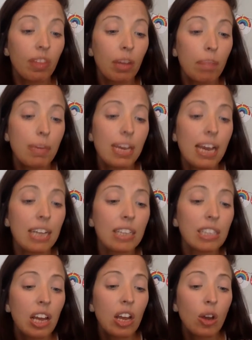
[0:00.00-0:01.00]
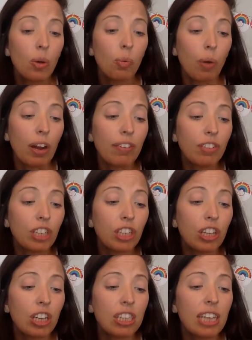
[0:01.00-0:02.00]
Because what if she
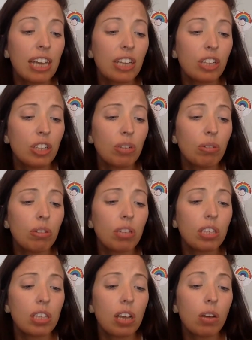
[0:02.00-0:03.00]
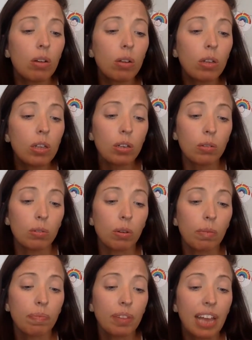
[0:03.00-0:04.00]
looks like toothless Uncle Lou?
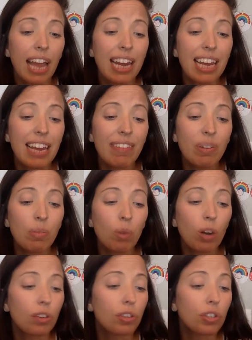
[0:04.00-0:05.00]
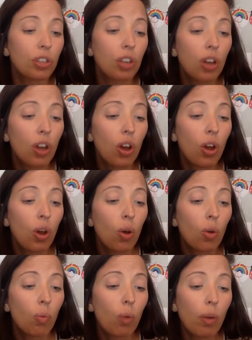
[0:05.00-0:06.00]
And even worse,
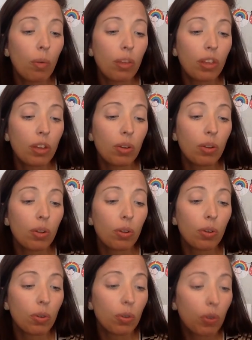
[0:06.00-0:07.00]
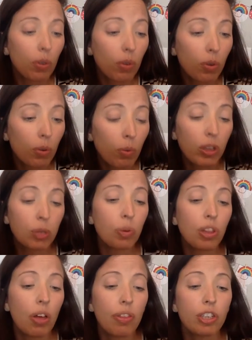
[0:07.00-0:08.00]
what's
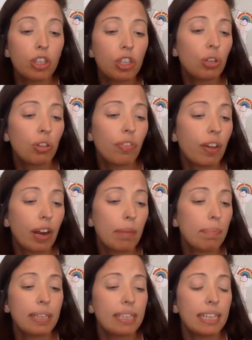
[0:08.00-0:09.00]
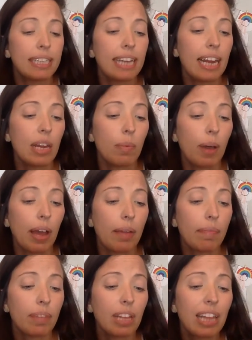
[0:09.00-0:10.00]
with all this tooth fairy business anyway?
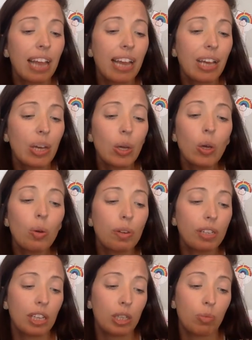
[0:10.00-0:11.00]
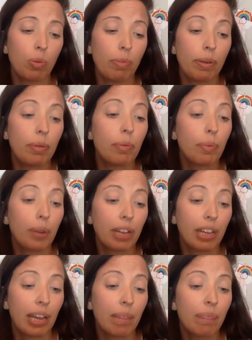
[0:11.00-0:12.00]
Like, who is this woman,
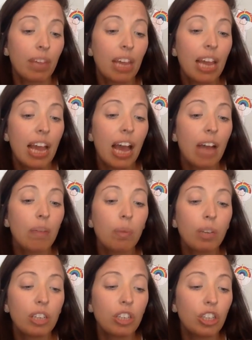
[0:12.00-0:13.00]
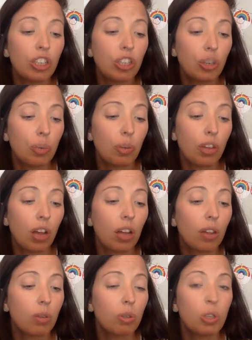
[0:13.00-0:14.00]
really? And what does she do with all
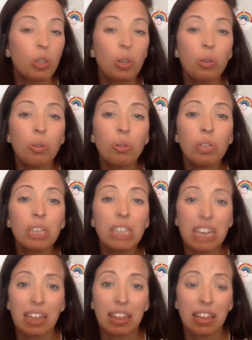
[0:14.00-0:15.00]
those used teeth?